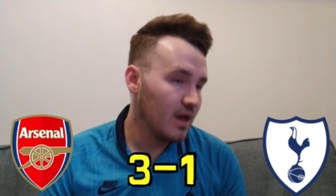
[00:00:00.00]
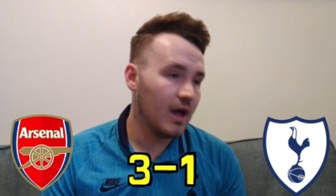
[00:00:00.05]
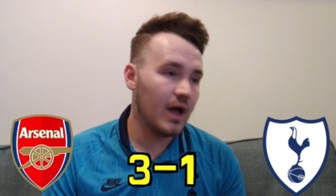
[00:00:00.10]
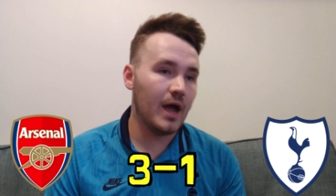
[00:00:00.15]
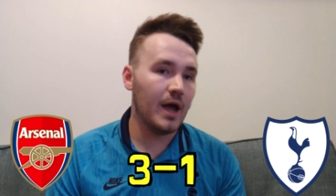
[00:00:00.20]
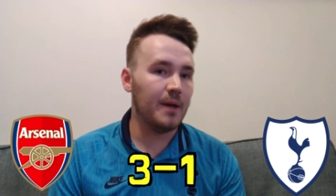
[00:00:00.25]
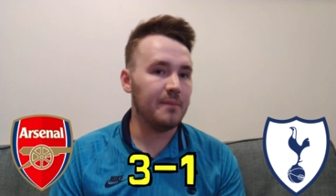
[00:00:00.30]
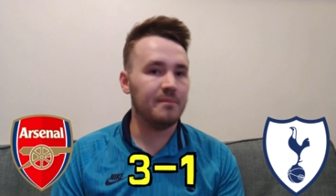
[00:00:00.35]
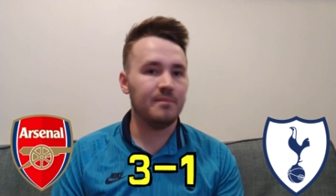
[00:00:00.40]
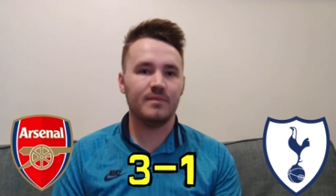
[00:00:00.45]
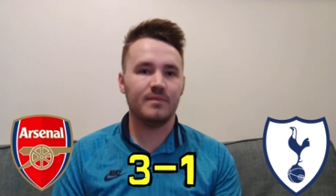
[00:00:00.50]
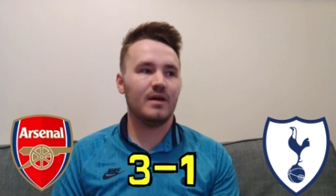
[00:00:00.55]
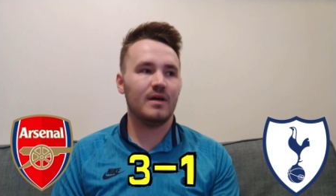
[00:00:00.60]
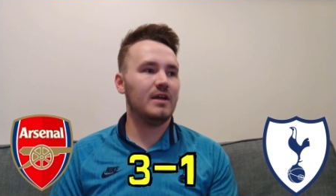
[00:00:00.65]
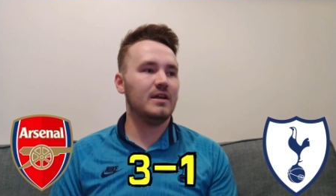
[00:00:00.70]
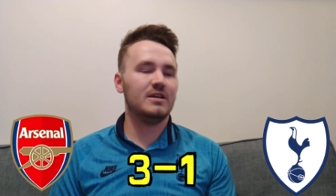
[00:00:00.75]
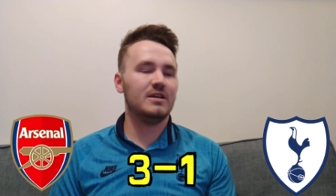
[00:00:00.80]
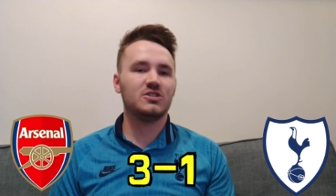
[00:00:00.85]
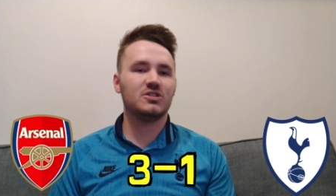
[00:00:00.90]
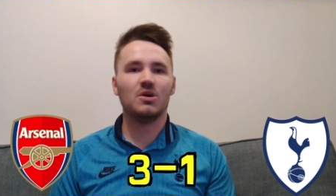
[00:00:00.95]
um,
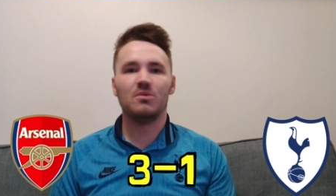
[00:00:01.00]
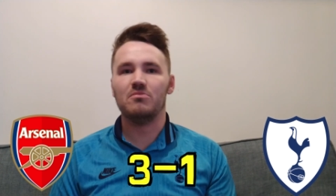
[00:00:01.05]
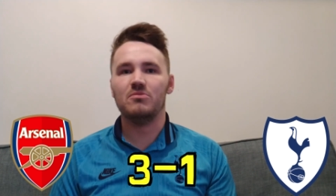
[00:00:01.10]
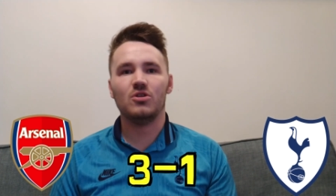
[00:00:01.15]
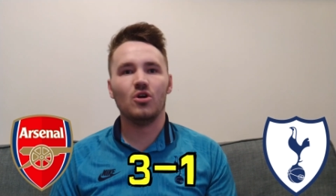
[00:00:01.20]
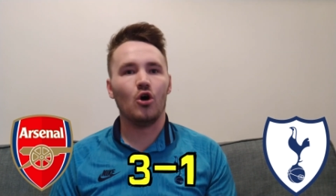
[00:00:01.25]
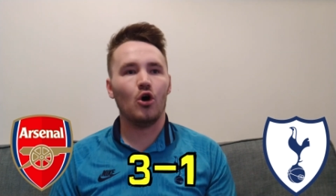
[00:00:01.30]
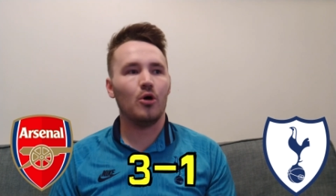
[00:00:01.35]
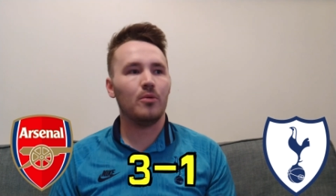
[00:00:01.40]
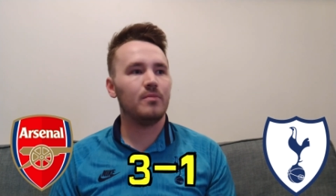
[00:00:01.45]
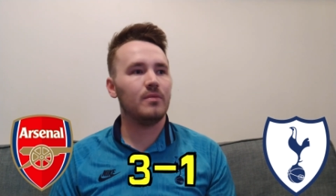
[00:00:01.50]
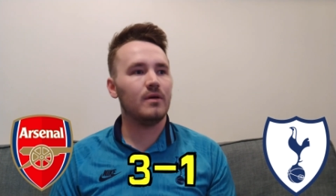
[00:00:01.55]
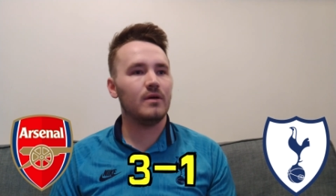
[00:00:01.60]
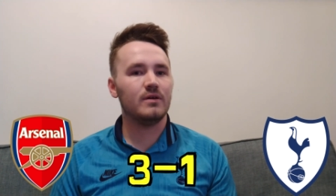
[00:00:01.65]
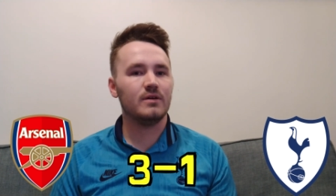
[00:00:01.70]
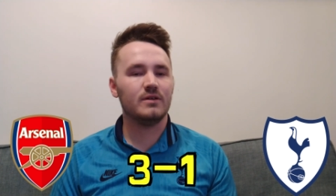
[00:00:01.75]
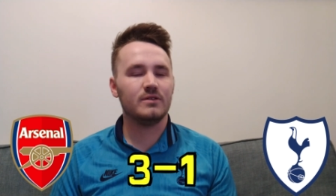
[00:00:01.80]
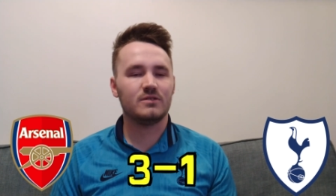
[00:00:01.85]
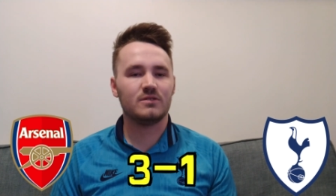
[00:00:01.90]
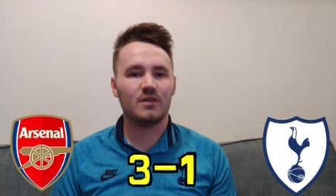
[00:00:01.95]
and it summed up.
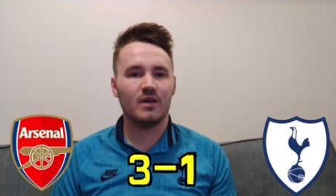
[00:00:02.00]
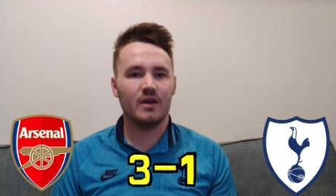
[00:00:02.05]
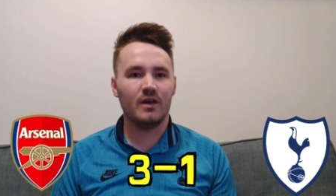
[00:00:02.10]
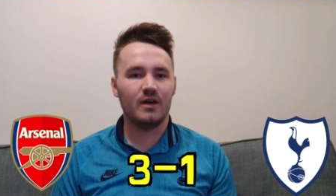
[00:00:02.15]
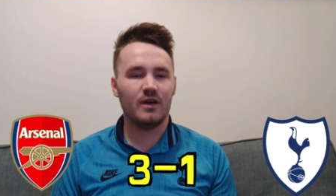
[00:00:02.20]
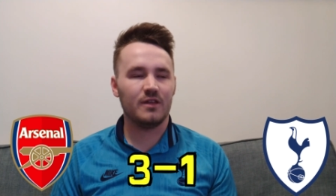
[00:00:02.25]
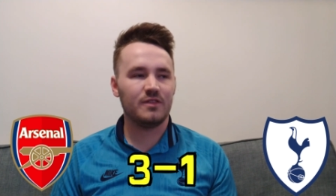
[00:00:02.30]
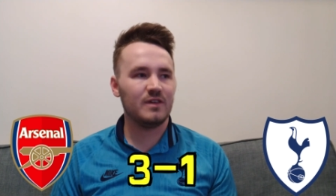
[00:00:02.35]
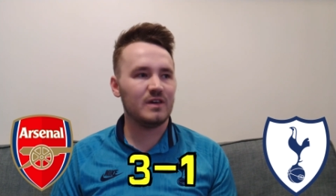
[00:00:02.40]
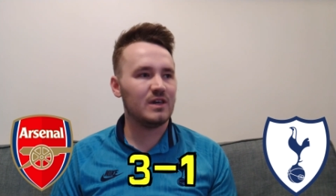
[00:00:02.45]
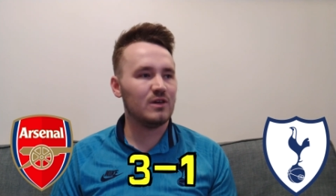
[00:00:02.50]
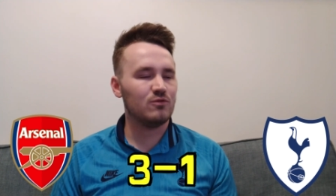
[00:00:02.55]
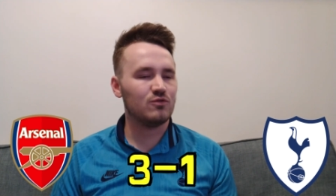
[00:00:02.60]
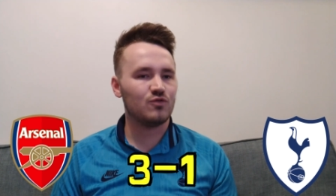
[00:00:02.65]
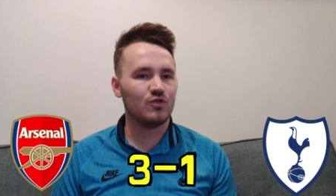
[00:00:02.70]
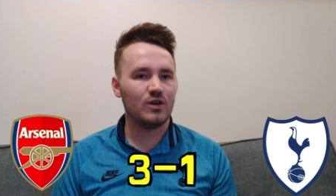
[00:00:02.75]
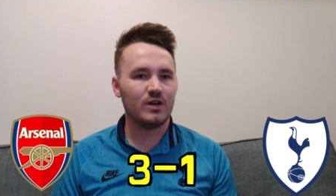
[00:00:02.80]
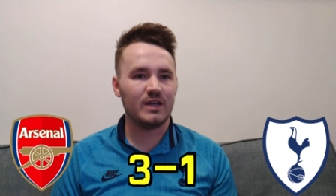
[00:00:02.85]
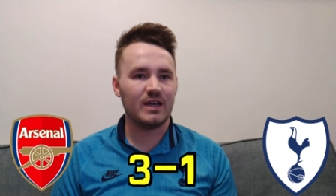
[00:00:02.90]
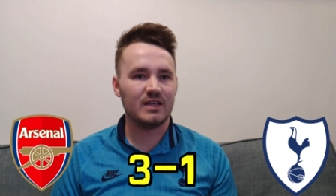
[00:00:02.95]
It, uh, I think he was
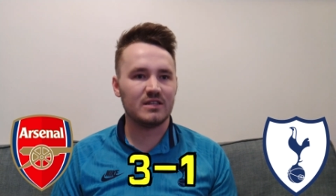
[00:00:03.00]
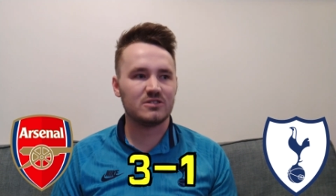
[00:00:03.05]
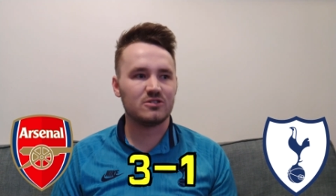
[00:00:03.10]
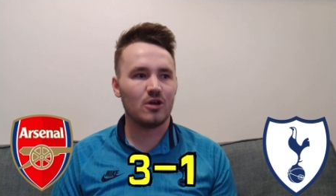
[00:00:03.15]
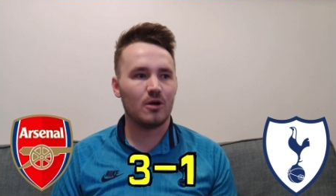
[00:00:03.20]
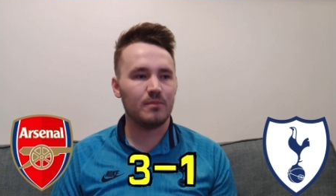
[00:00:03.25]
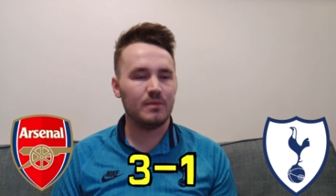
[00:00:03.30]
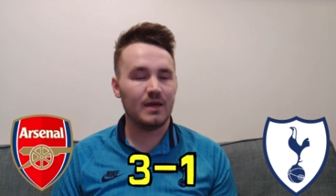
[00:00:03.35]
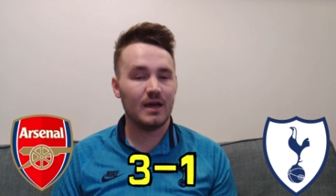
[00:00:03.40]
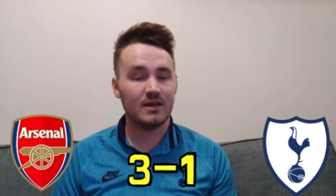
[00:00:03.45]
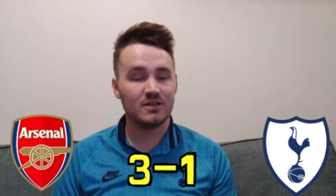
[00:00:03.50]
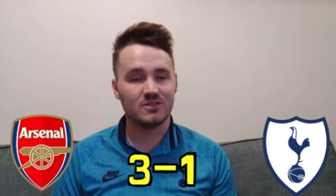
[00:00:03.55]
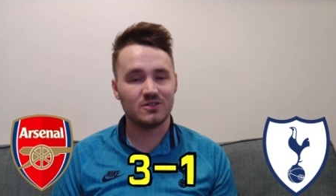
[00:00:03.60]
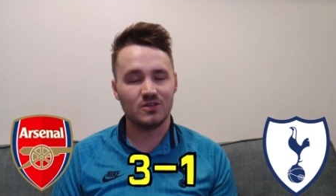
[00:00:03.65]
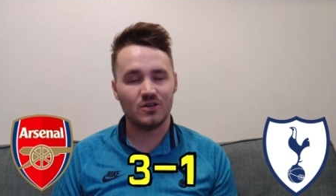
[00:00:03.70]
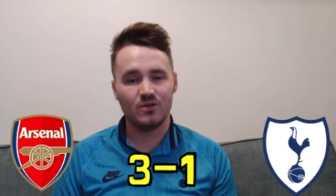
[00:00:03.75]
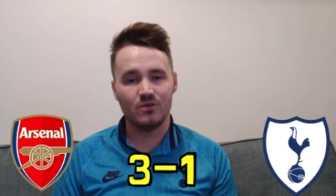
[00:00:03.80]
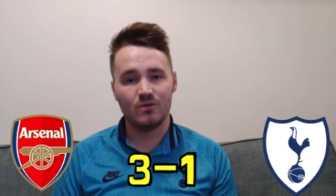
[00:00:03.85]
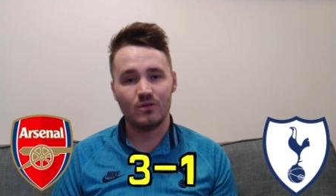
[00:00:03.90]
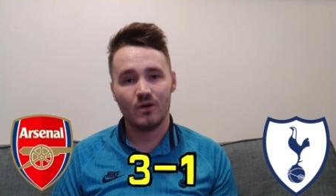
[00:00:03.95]
running against
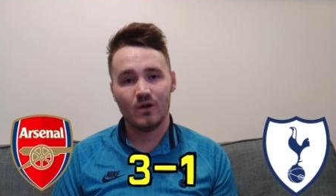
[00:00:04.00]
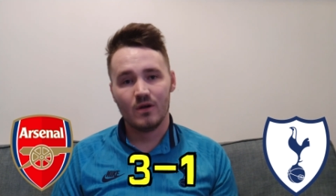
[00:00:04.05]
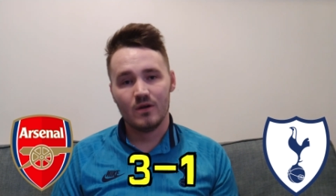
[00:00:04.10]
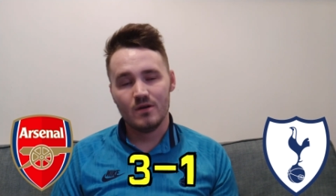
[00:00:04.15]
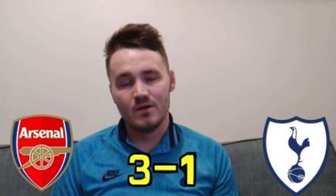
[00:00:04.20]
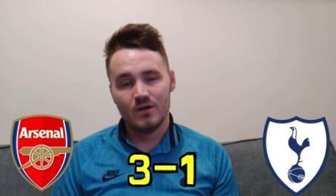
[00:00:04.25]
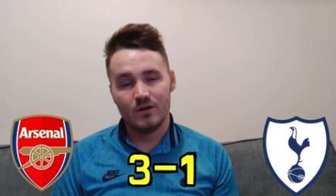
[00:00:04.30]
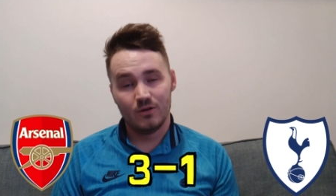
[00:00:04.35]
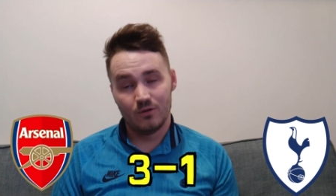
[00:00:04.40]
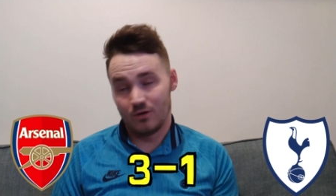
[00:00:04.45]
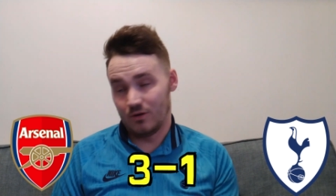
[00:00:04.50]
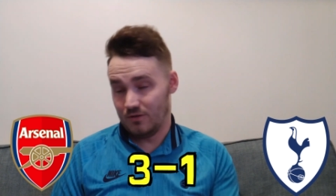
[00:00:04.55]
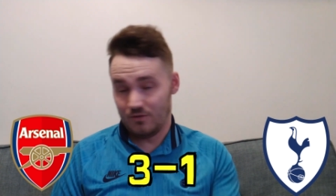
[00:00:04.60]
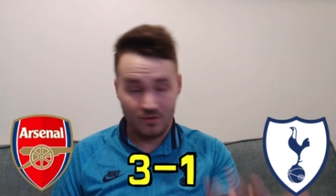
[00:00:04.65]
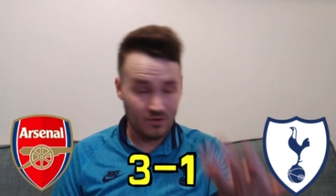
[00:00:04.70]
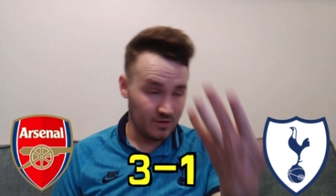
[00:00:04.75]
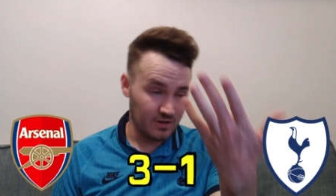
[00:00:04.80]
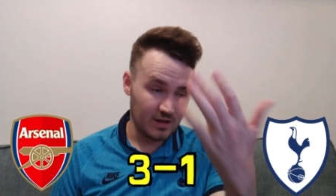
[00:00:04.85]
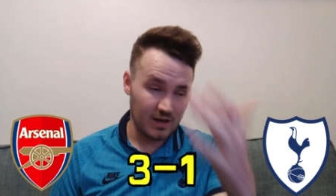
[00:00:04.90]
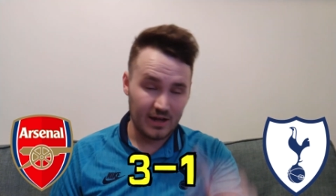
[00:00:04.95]
Tomiyasu, who
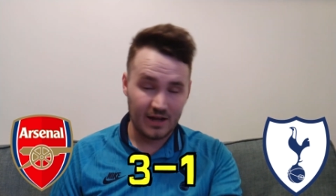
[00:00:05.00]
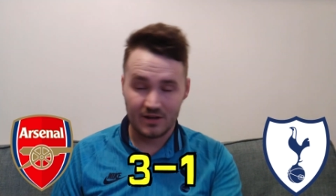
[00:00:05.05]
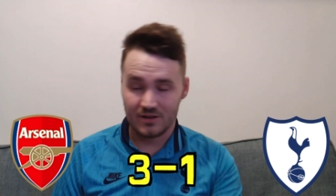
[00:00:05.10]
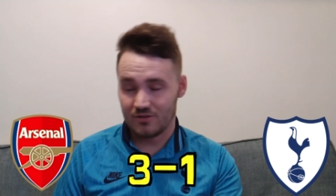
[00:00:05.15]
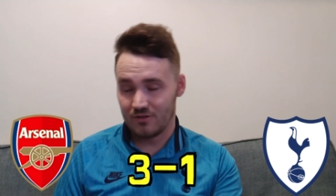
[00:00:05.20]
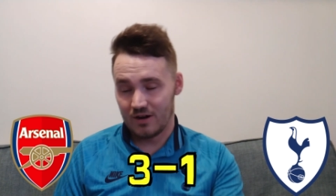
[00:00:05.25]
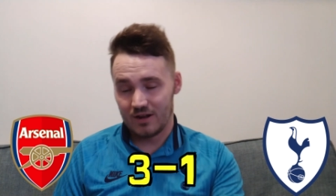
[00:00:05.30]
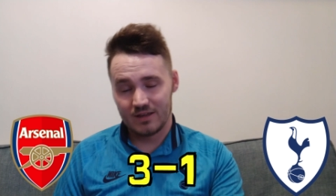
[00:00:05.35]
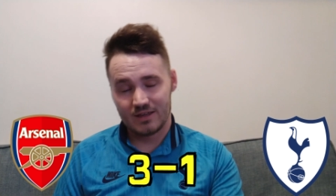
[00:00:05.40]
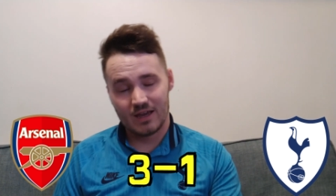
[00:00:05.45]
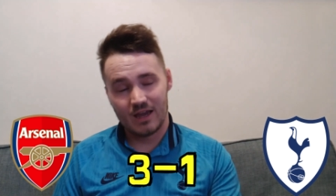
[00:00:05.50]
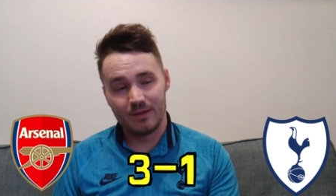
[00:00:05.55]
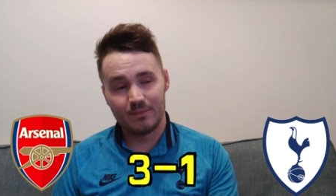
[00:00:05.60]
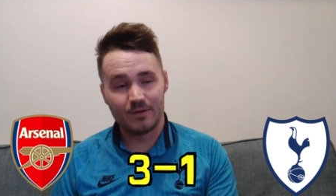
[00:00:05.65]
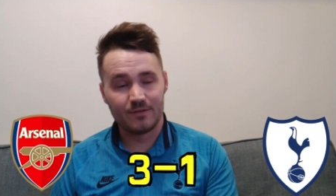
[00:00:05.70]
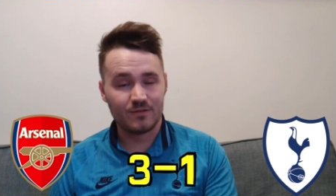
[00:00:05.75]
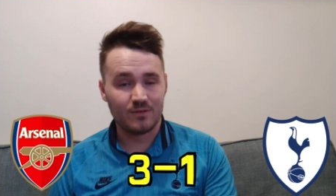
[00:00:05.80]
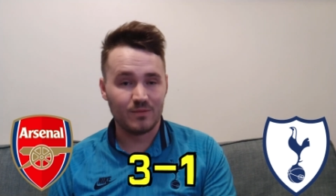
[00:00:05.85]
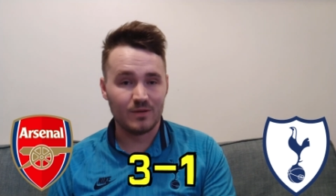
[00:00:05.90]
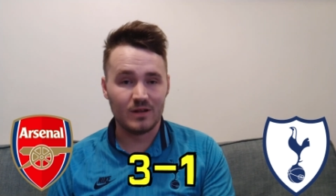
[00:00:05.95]
ironically had a great game
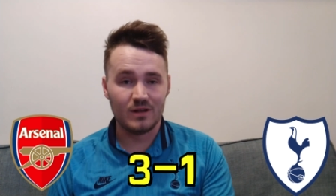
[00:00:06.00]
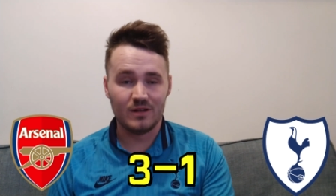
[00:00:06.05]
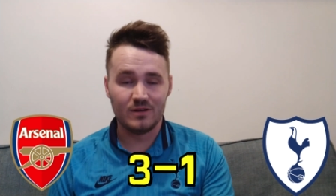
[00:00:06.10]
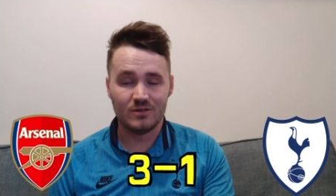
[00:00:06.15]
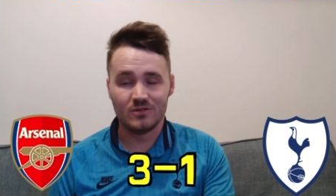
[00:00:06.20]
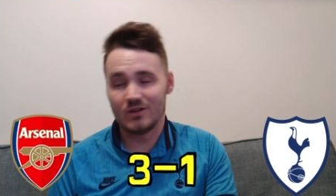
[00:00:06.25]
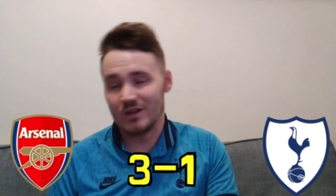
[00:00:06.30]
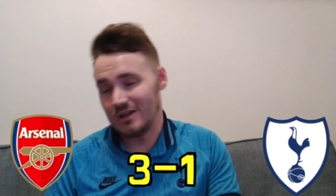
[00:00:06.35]
after being in,